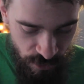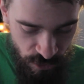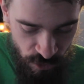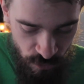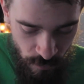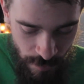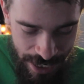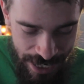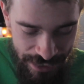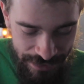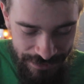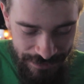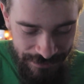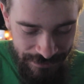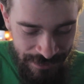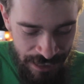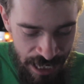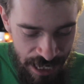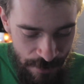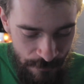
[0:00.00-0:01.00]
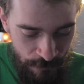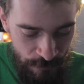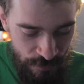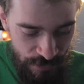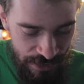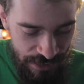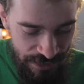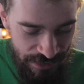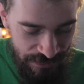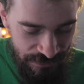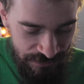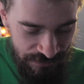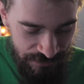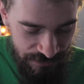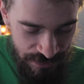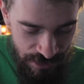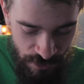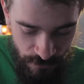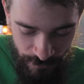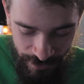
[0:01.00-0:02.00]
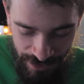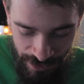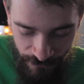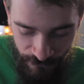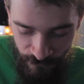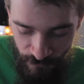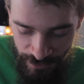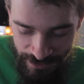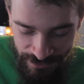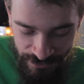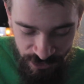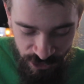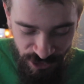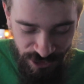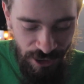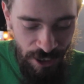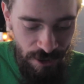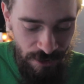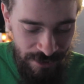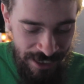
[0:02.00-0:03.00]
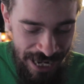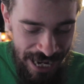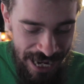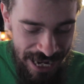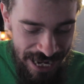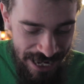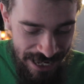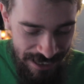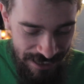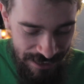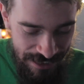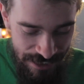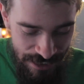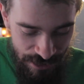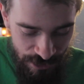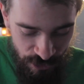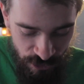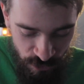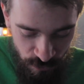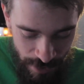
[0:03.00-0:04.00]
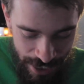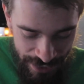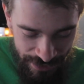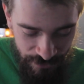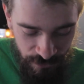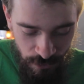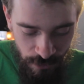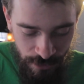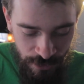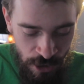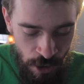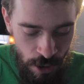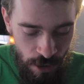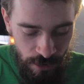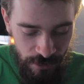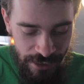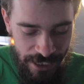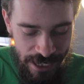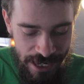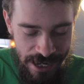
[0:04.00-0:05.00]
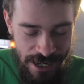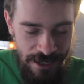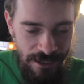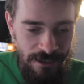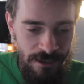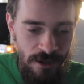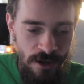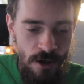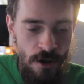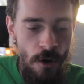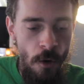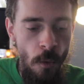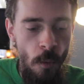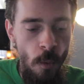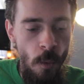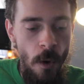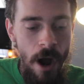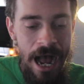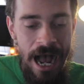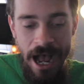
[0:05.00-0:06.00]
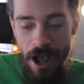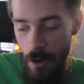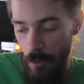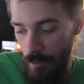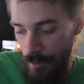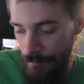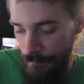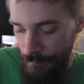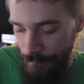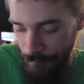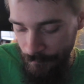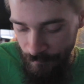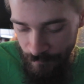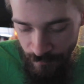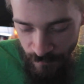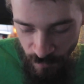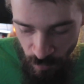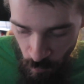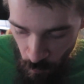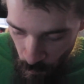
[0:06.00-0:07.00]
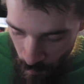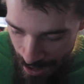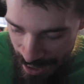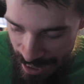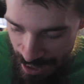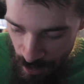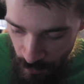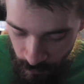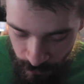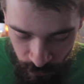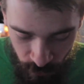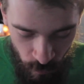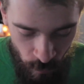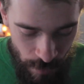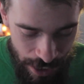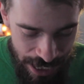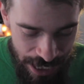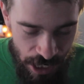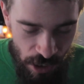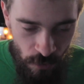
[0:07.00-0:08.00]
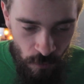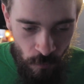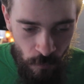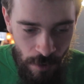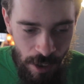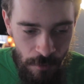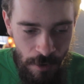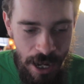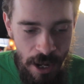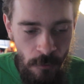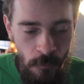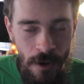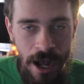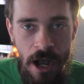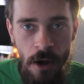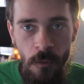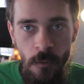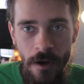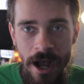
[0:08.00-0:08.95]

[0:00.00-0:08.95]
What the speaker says: Dragon Tempest. We got a freaking Sarkhan. Dragon Lord Kolaghan. Wow. Wow, wow, wow, wow, wow,